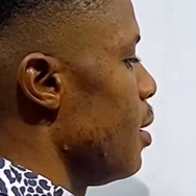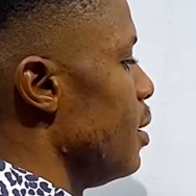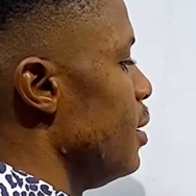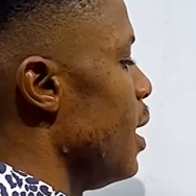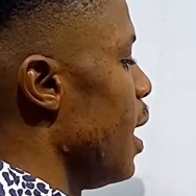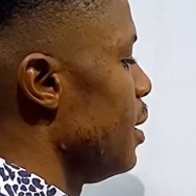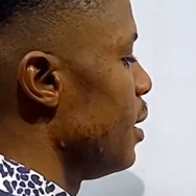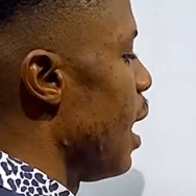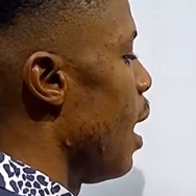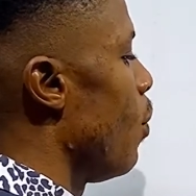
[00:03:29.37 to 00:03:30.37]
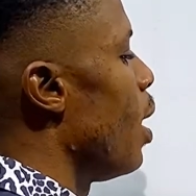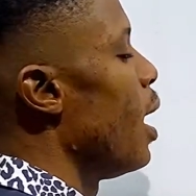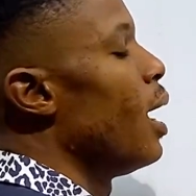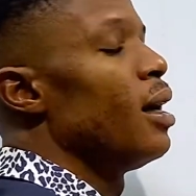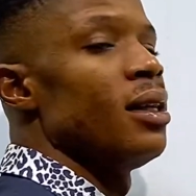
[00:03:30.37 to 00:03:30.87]
Then
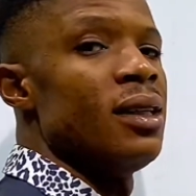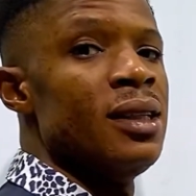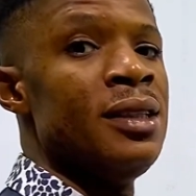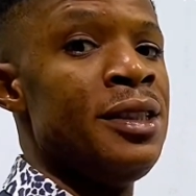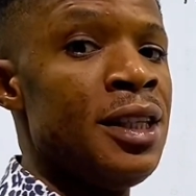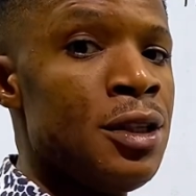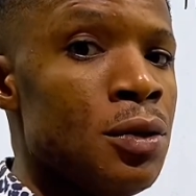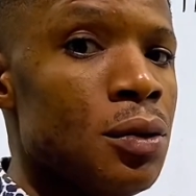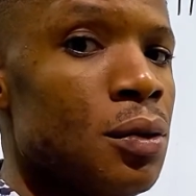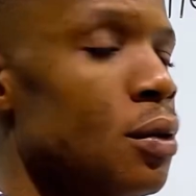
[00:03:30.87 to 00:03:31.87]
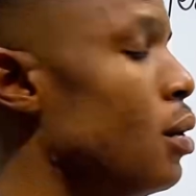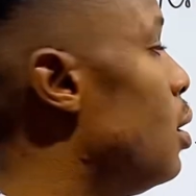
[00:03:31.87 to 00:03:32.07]
our du,